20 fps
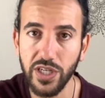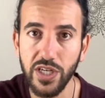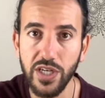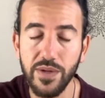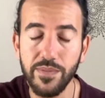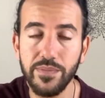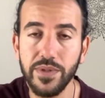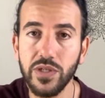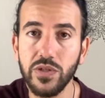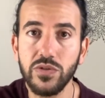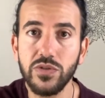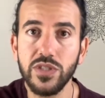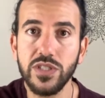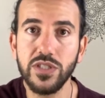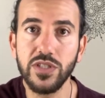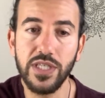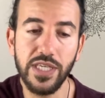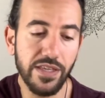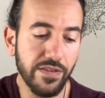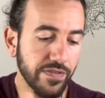Because
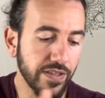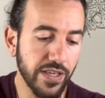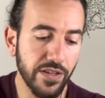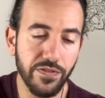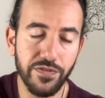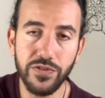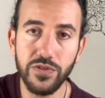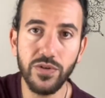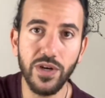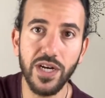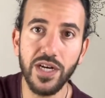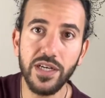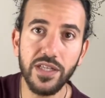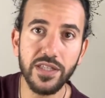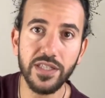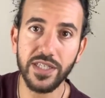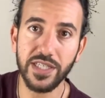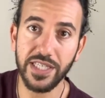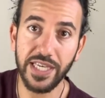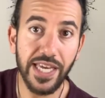even if you are the
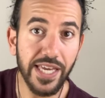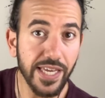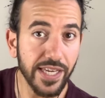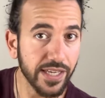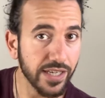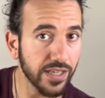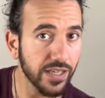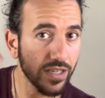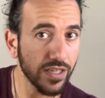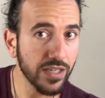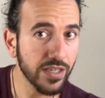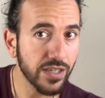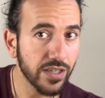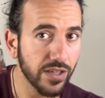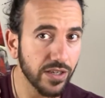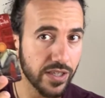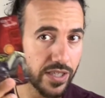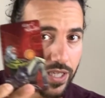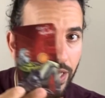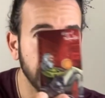king,
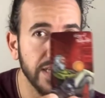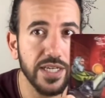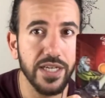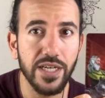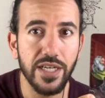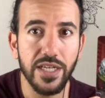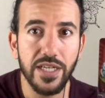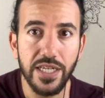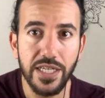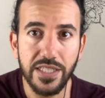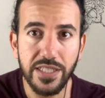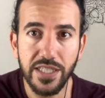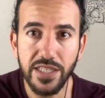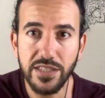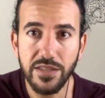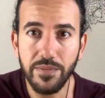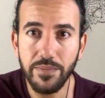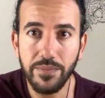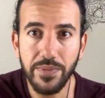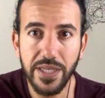okay, it
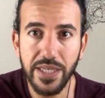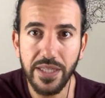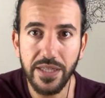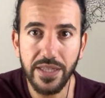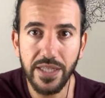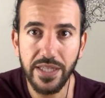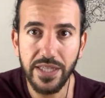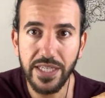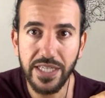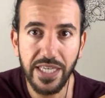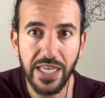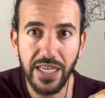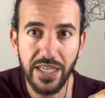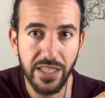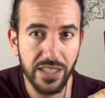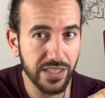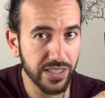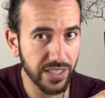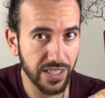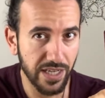doesn't mean that the king
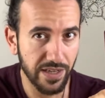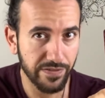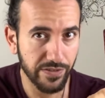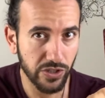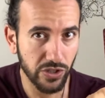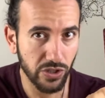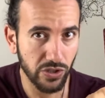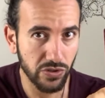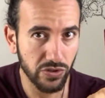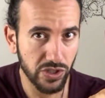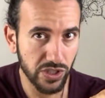doesn't have a coach.